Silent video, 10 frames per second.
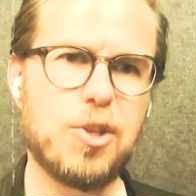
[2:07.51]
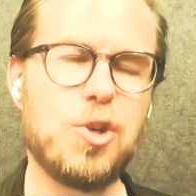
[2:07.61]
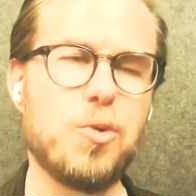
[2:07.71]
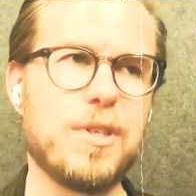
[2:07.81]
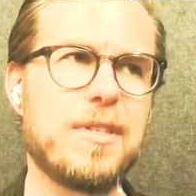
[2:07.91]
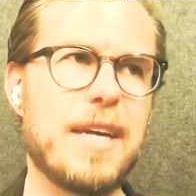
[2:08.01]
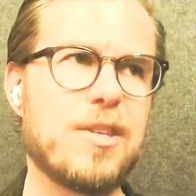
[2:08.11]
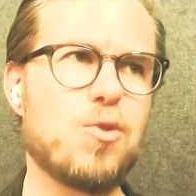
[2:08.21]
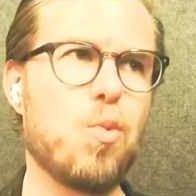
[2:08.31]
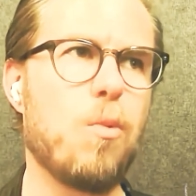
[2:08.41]
to
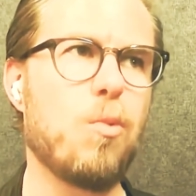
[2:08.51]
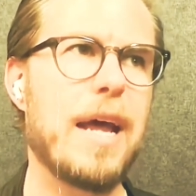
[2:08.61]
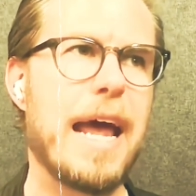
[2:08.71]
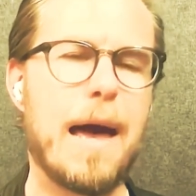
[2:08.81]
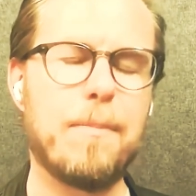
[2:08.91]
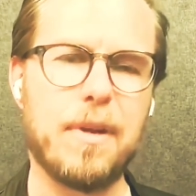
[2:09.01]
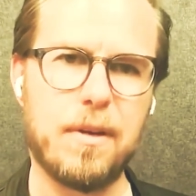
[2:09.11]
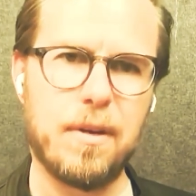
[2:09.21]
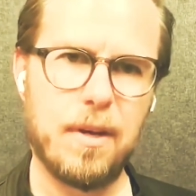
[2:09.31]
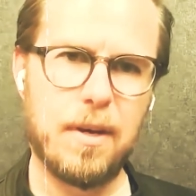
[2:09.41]
assess what would
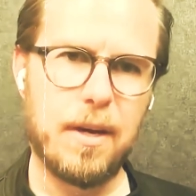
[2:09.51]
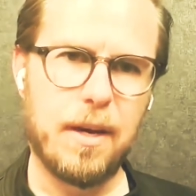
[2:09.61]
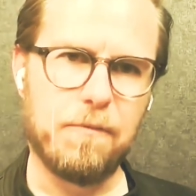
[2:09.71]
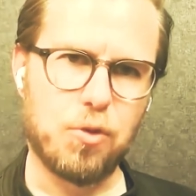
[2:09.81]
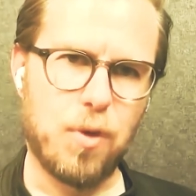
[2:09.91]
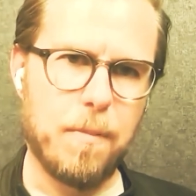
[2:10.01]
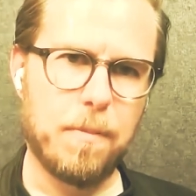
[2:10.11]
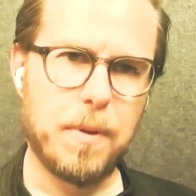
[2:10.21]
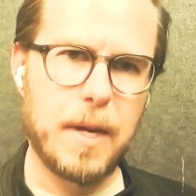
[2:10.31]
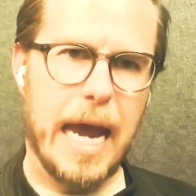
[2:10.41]
happen if Trump
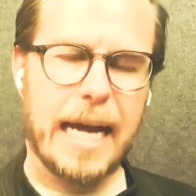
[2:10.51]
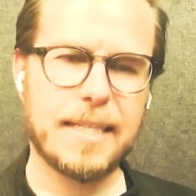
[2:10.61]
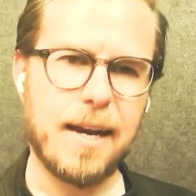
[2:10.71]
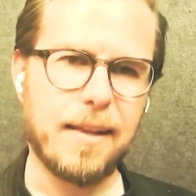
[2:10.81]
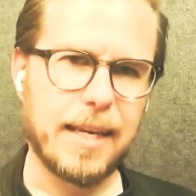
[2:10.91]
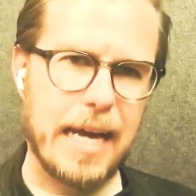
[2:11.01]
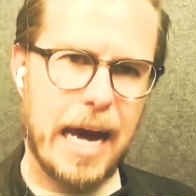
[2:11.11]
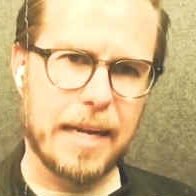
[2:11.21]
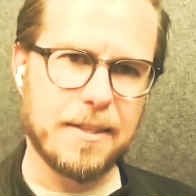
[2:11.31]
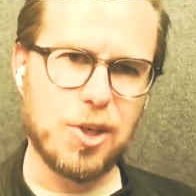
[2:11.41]
accidentally
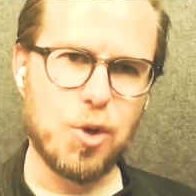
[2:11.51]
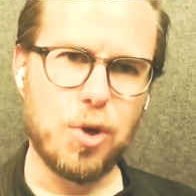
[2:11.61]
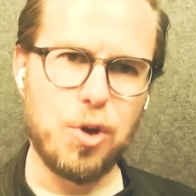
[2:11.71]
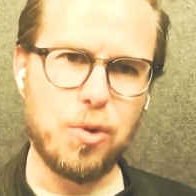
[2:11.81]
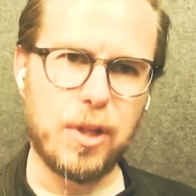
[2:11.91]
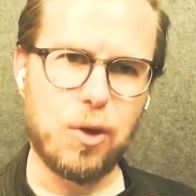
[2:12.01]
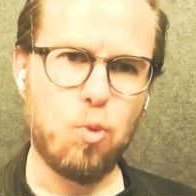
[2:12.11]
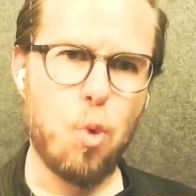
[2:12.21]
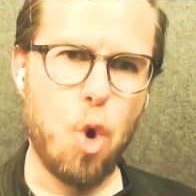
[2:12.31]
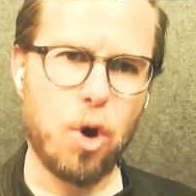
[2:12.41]
got us into a nuclear
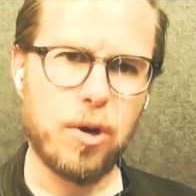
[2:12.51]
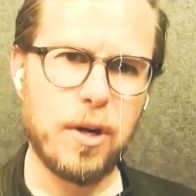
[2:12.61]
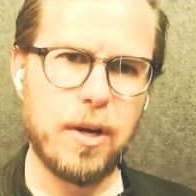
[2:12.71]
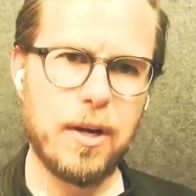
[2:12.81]
war